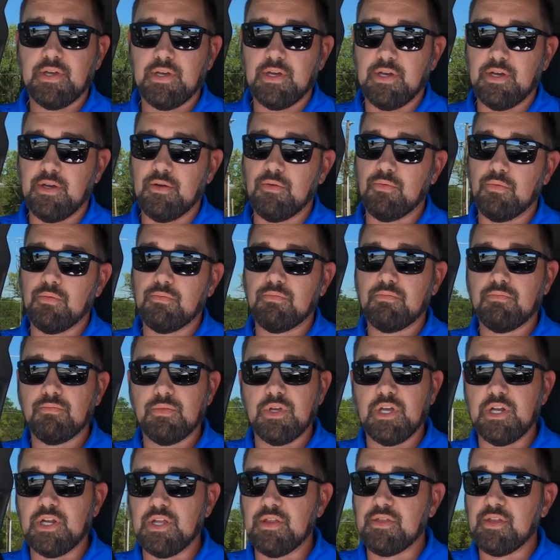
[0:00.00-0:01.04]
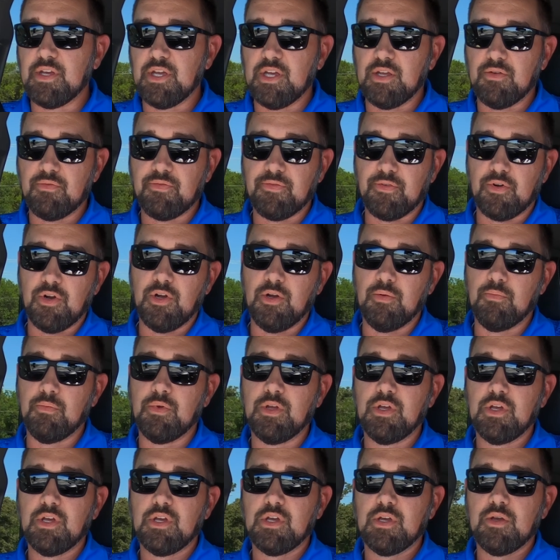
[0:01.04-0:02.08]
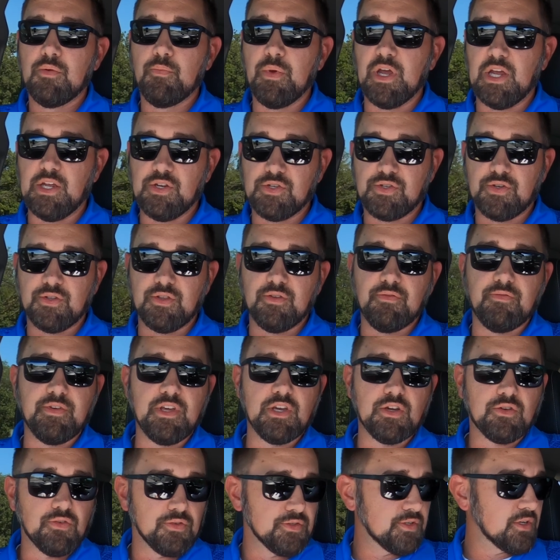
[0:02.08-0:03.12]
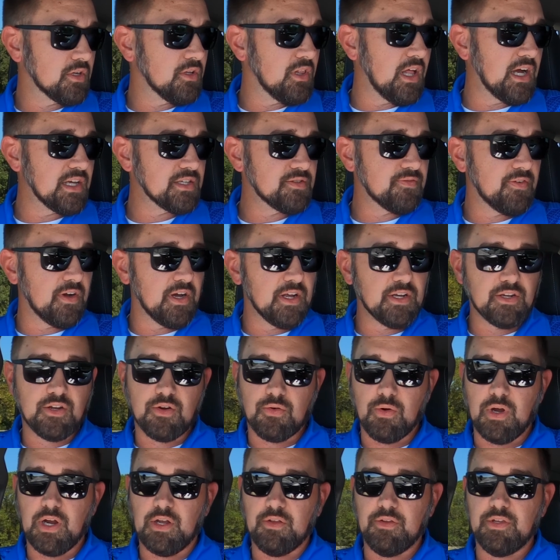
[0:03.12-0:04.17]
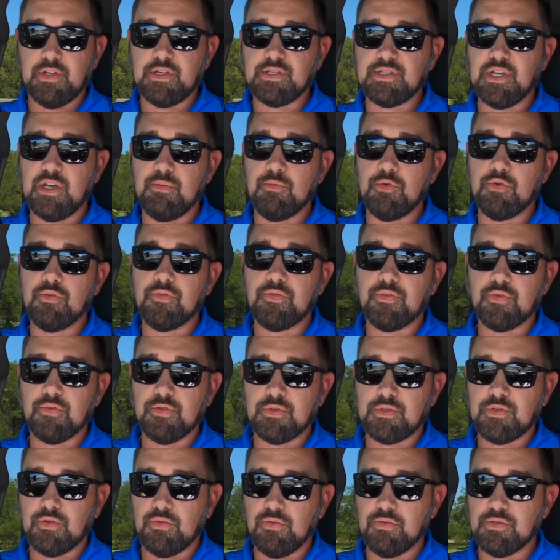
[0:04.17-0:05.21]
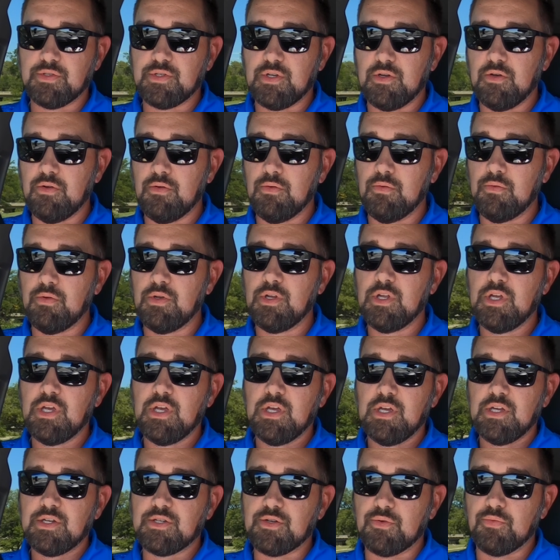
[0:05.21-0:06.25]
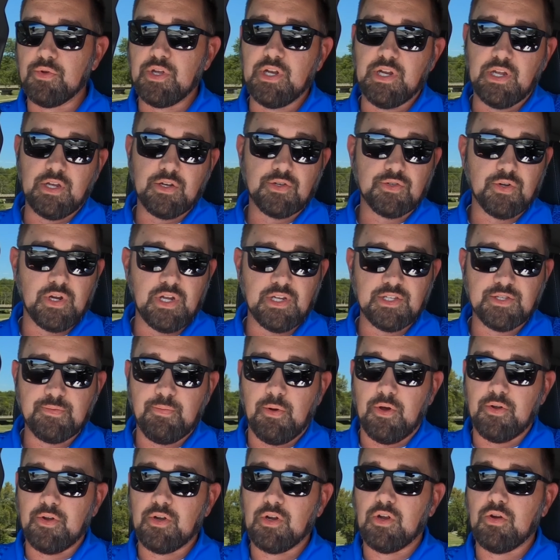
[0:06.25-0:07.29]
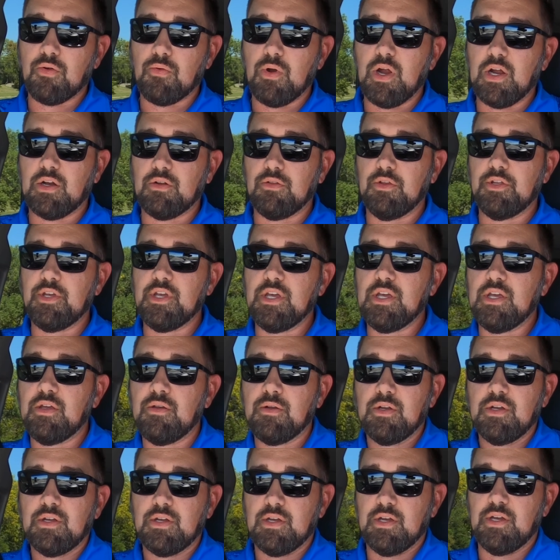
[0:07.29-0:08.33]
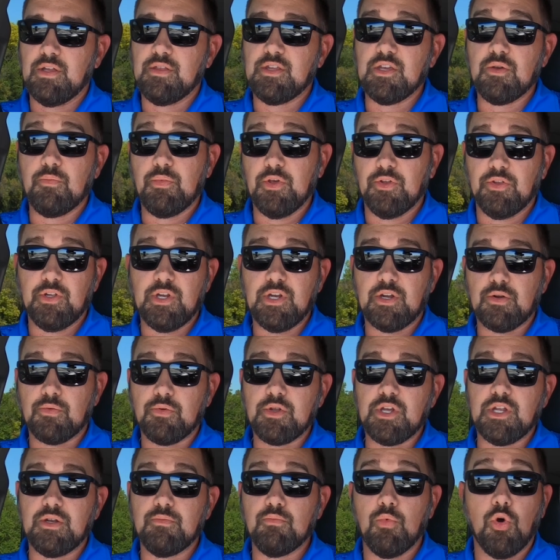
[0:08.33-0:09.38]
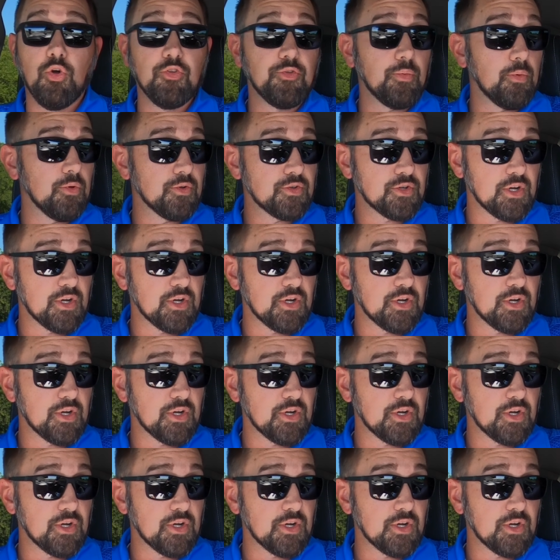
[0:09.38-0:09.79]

Uh, anything from making sure the vehicles are classified correctly as they move through the toll zone, to reading a transponder correctly, uh, the ability to read multiple